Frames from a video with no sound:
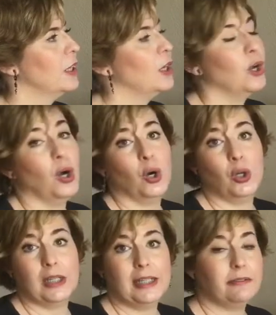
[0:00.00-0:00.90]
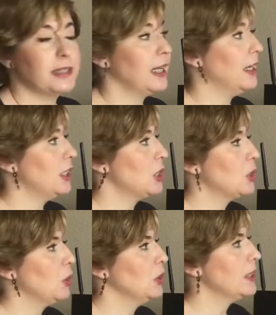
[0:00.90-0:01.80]
Olives are
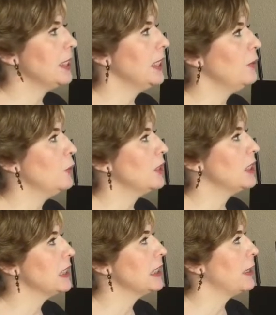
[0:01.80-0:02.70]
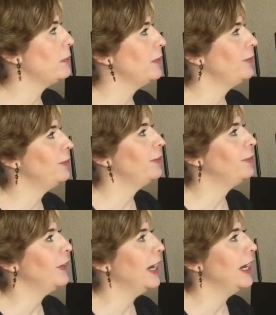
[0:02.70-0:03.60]
salty, which is number
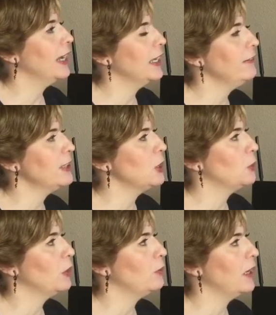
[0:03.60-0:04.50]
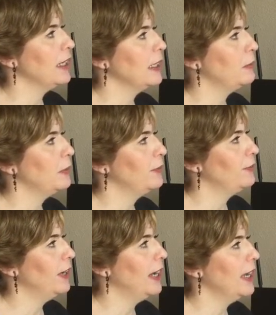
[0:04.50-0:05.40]
5. So we write number
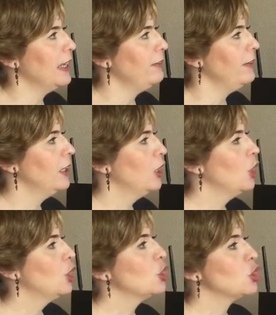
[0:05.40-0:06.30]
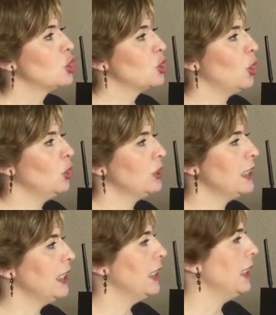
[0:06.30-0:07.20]
5.
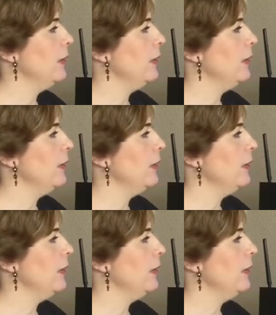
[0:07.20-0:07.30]
Salty.